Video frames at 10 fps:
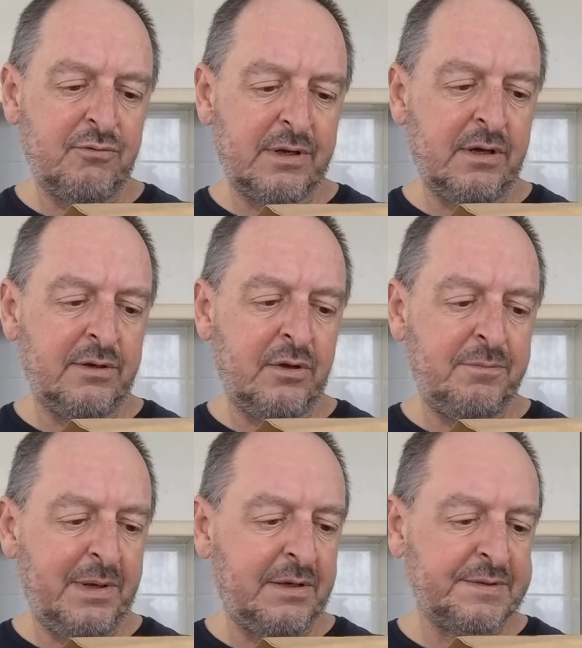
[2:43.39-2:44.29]
oregano,
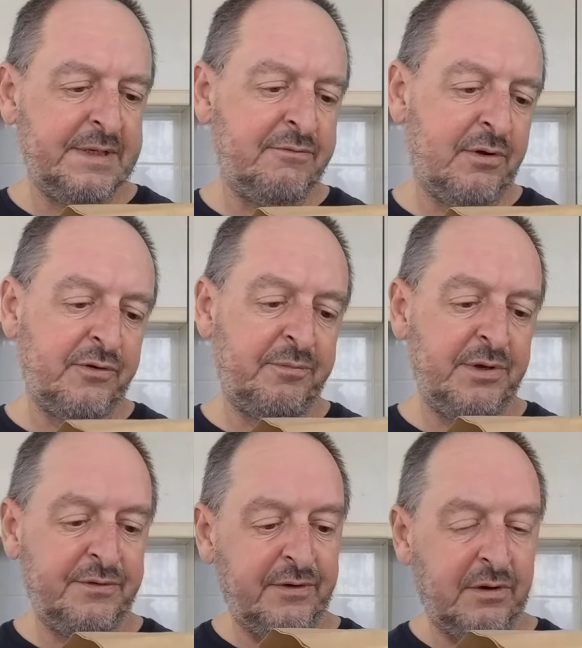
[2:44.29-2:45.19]
parsley,
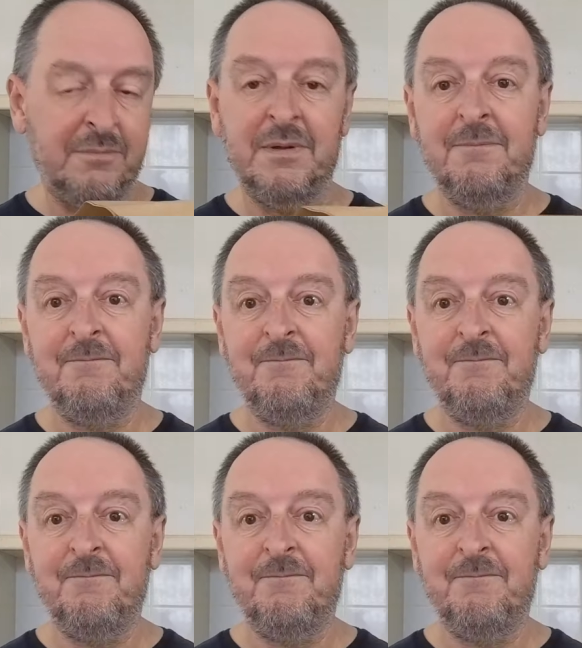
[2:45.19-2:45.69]
rosemary and thyme.